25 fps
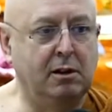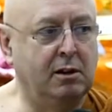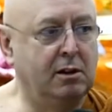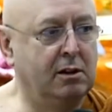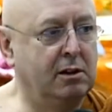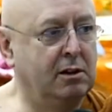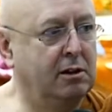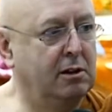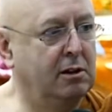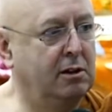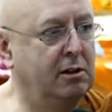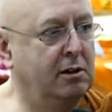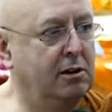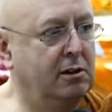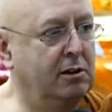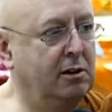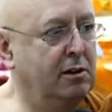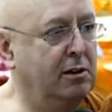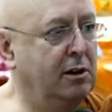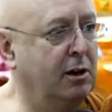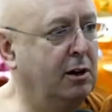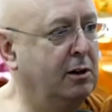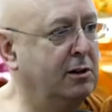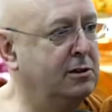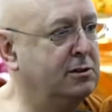
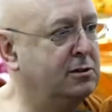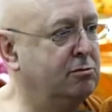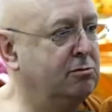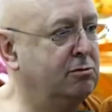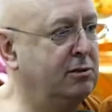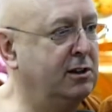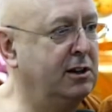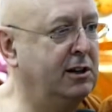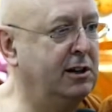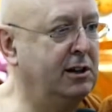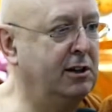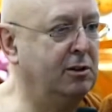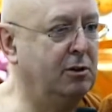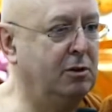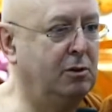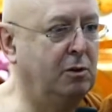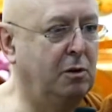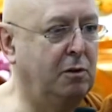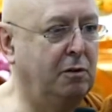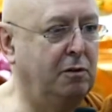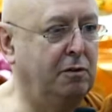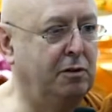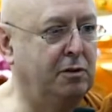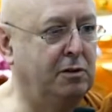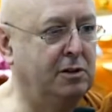It's really
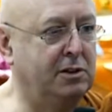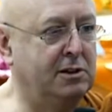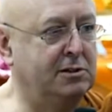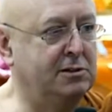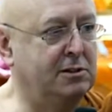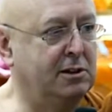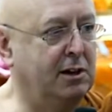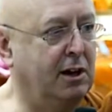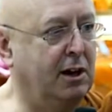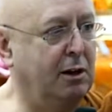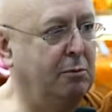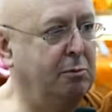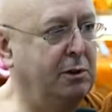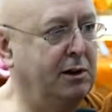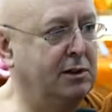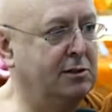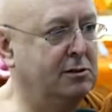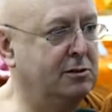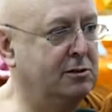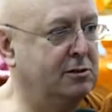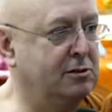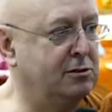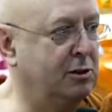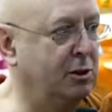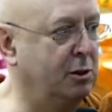awful, isn't it? I've been
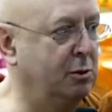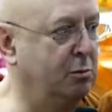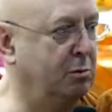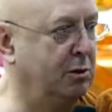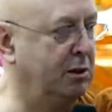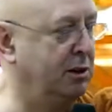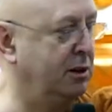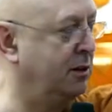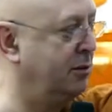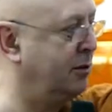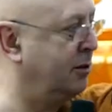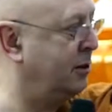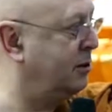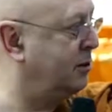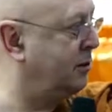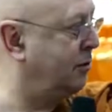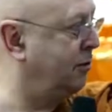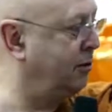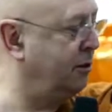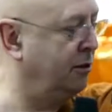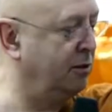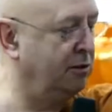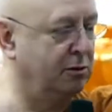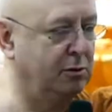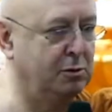to so many of those
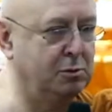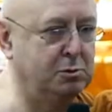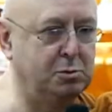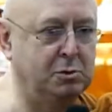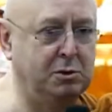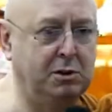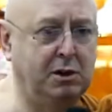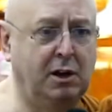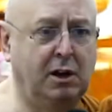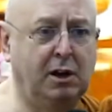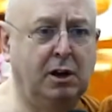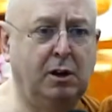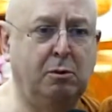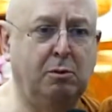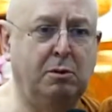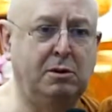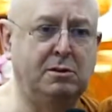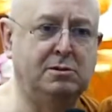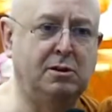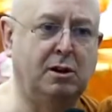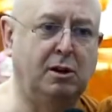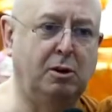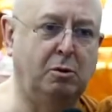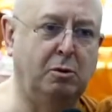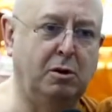funerals. We
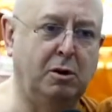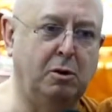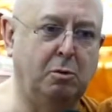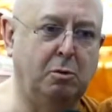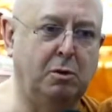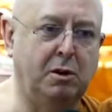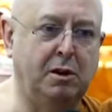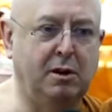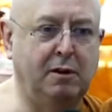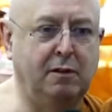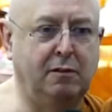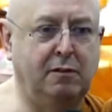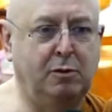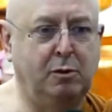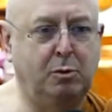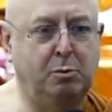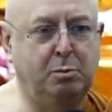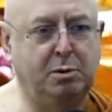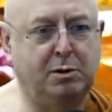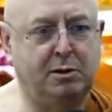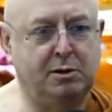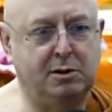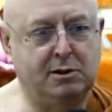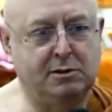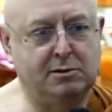say, oh, what a wonderful
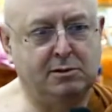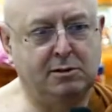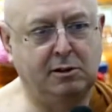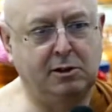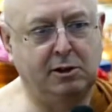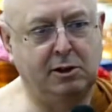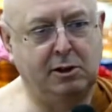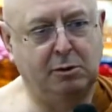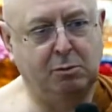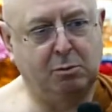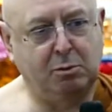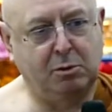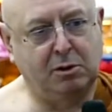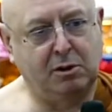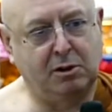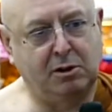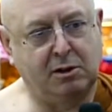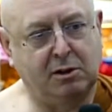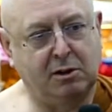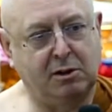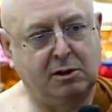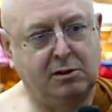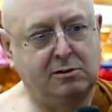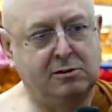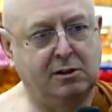person he
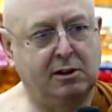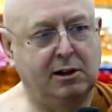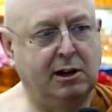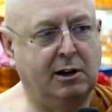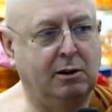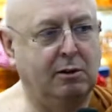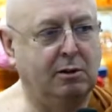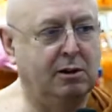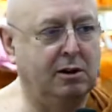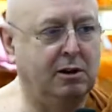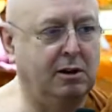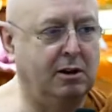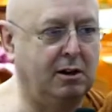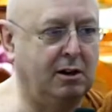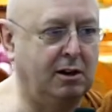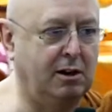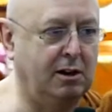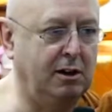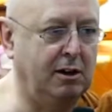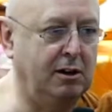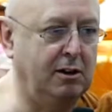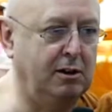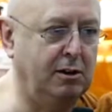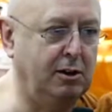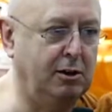was, and how
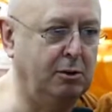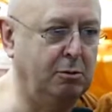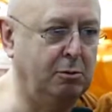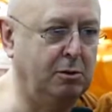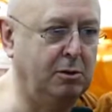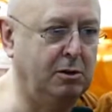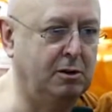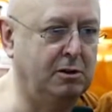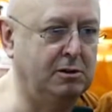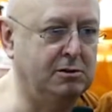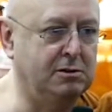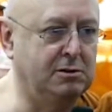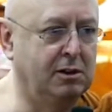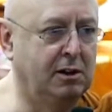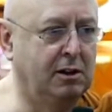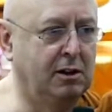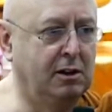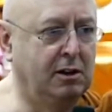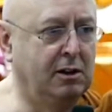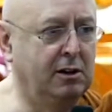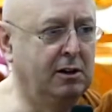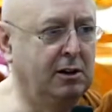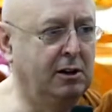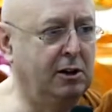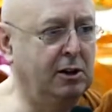kind he was,
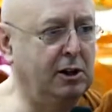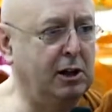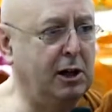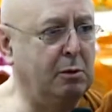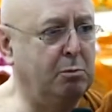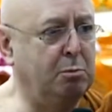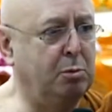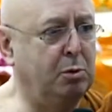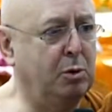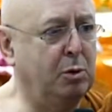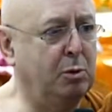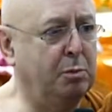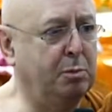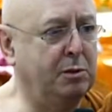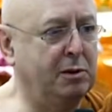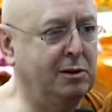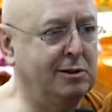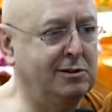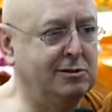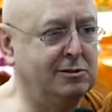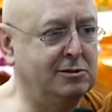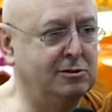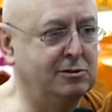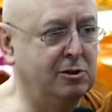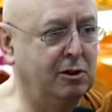and that poor
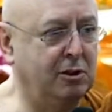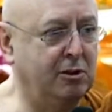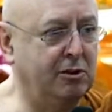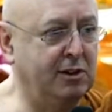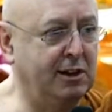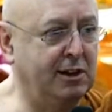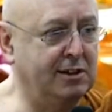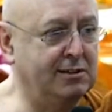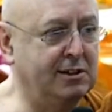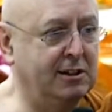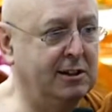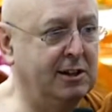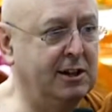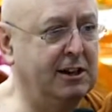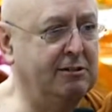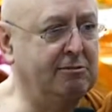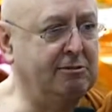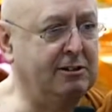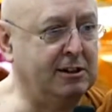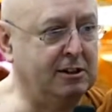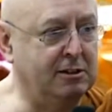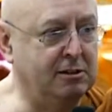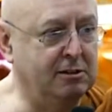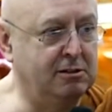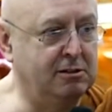person's not there to hear it.